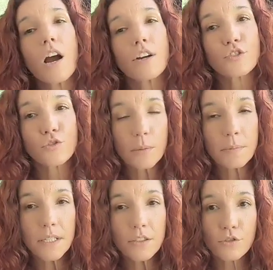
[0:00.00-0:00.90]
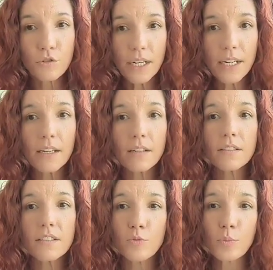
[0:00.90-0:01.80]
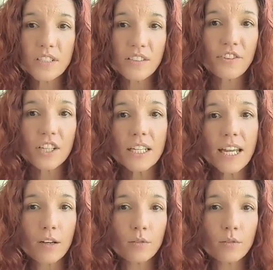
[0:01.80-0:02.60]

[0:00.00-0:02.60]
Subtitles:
Our scripts and trainings specifically